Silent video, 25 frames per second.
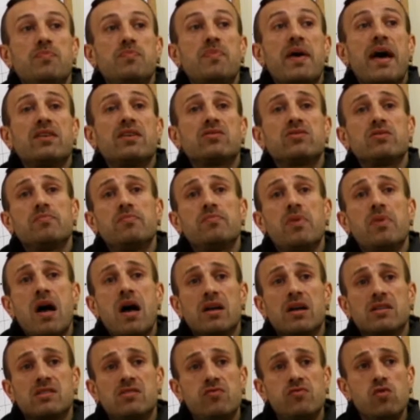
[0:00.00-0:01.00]
Sebastian
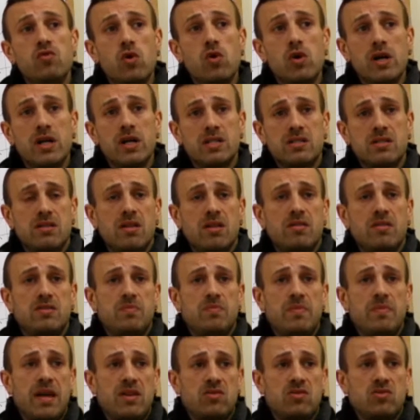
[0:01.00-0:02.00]
Bach's voice, love
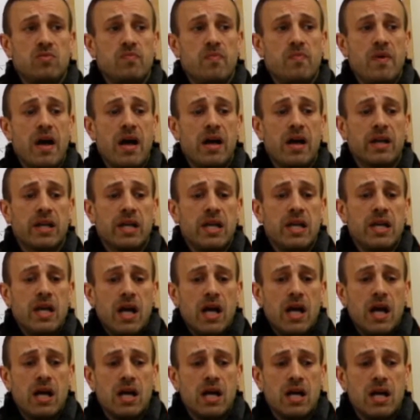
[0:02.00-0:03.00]
Sebastian Bach,
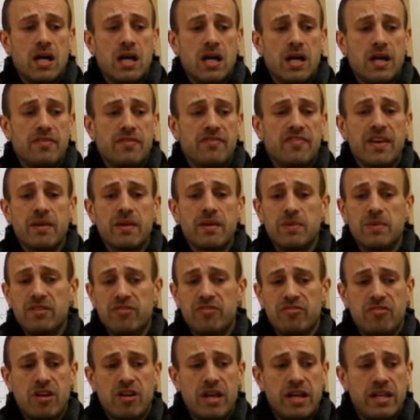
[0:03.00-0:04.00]

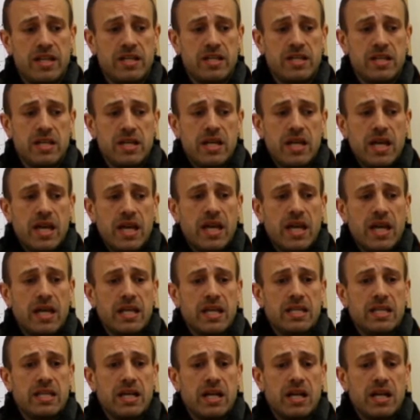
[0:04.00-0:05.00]
family friend,
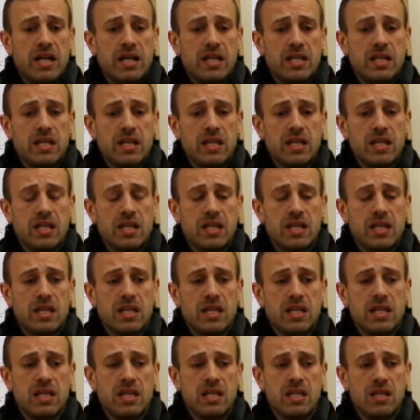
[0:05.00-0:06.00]
and
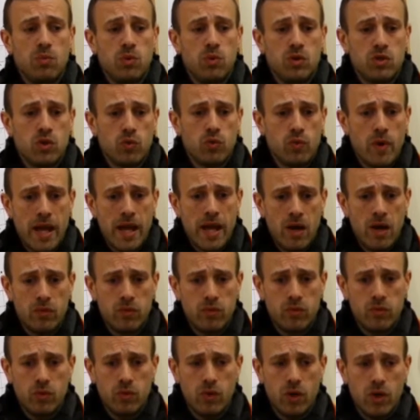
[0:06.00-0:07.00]
he was
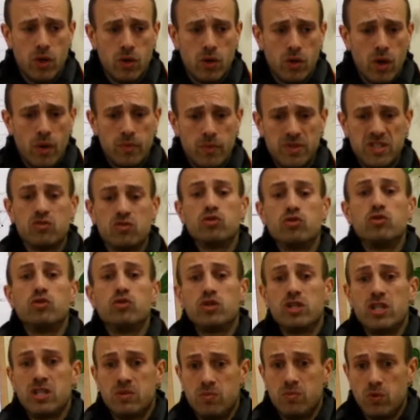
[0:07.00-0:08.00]
around, I was
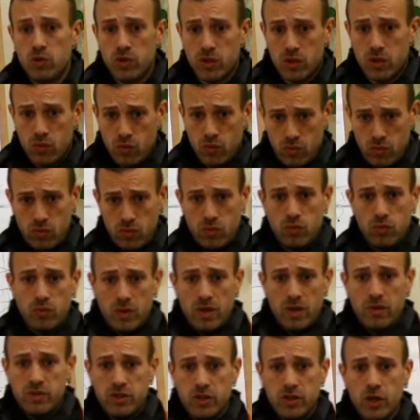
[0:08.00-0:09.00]
introduced to his music
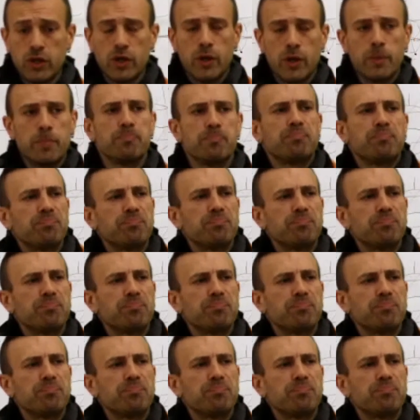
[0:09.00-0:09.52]
when I was younger.